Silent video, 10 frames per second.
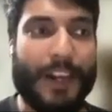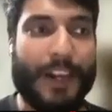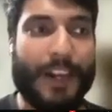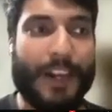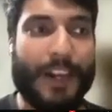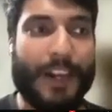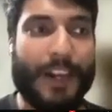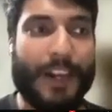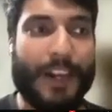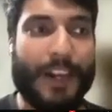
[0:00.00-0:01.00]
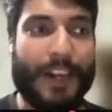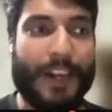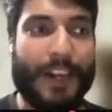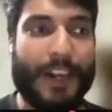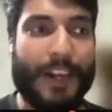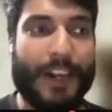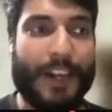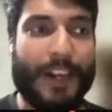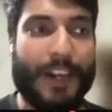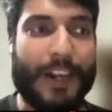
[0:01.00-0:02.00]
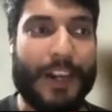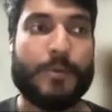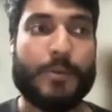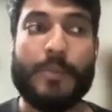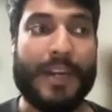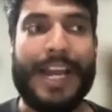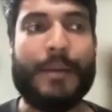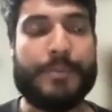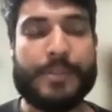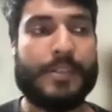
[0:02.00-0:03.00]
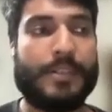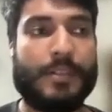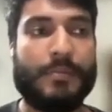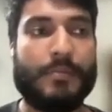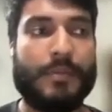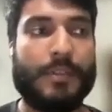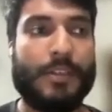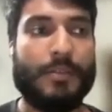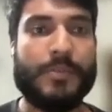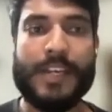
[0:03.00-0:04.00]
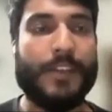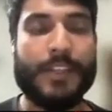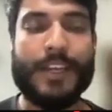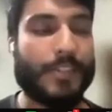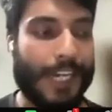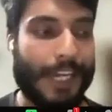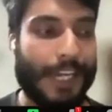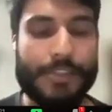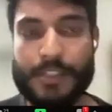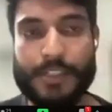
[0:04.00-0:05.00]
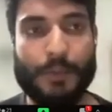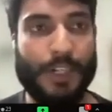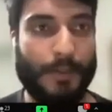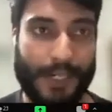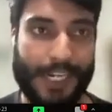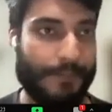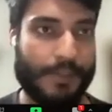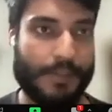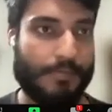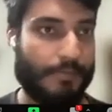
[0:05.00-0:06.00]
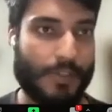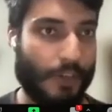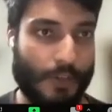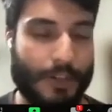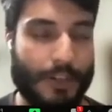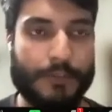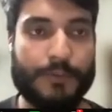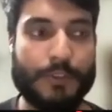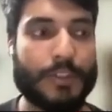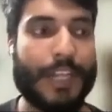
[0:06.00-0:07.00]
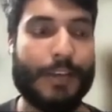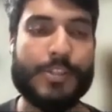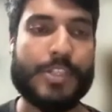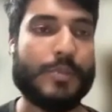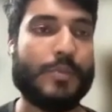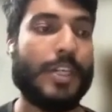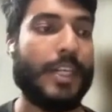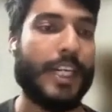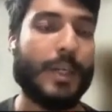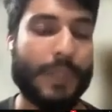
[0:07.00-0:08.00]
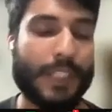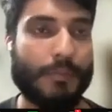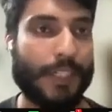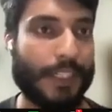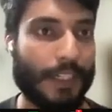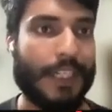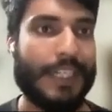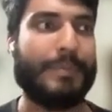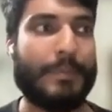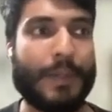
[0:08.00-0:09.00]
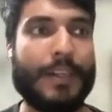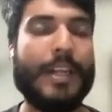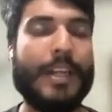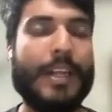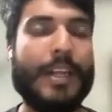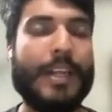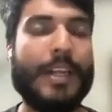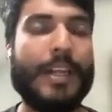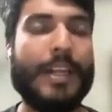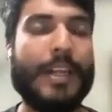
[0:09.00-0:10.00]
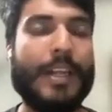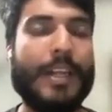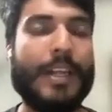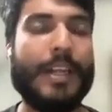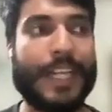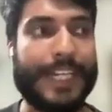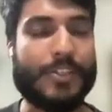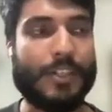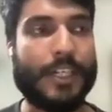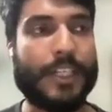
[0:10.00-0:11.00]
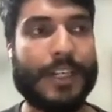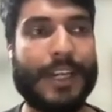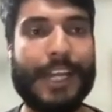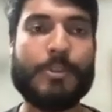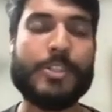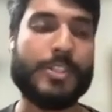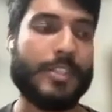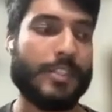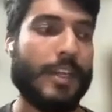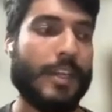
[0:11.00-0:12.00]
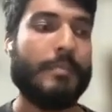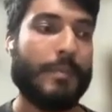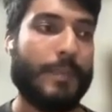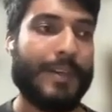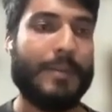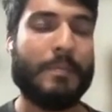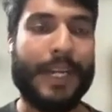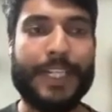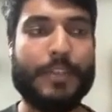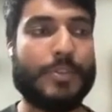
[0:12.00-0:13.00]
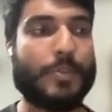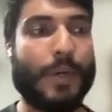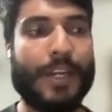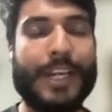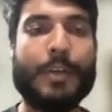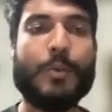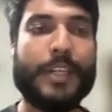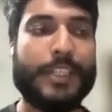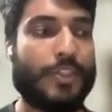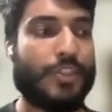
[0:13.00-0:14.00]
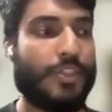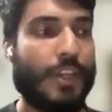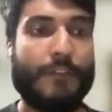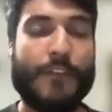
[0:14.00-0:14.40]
lot of these challenges. So perhaps, 7,000 languages in the world, but not all of those languages would need a Wikipedia. People, we are not living in isolated languages. People might use one language